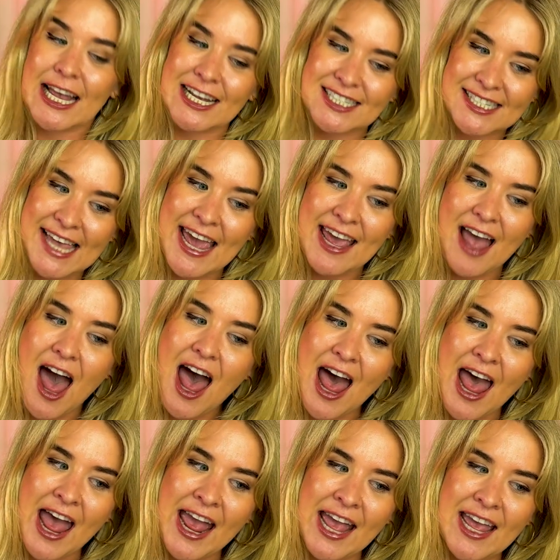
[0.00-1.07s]
It's
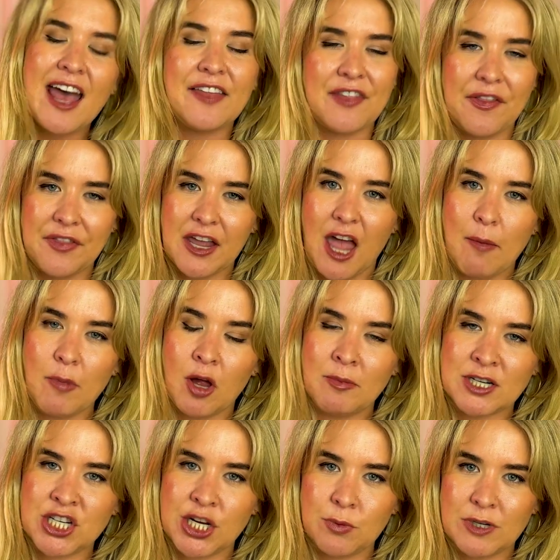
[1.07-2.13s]
AI. And then the gumball
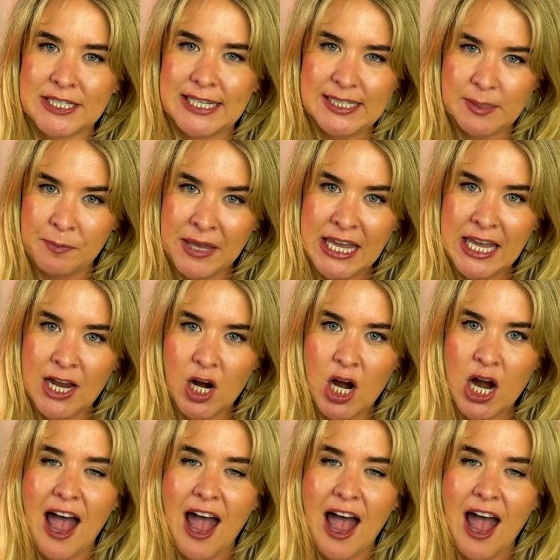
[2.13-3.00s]
machine will disappear.